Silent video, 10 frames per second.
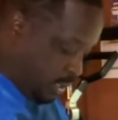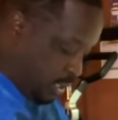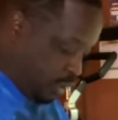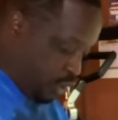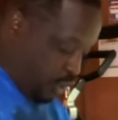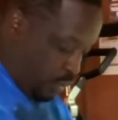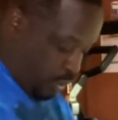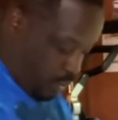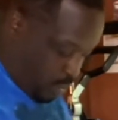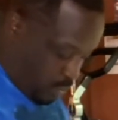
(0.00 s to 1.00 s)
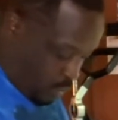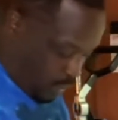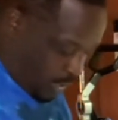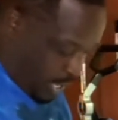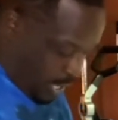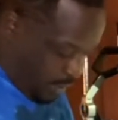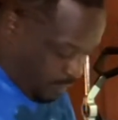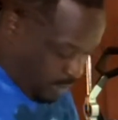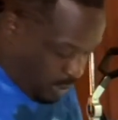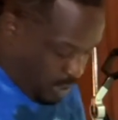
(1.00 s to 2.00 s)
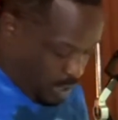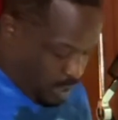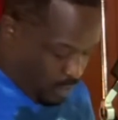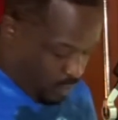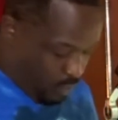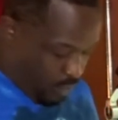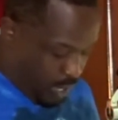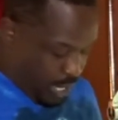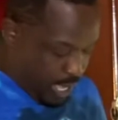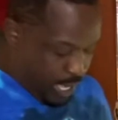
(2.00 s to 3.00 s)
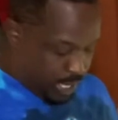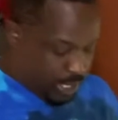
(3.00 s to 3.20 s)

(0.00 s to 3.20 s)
and show you what we have. Voila.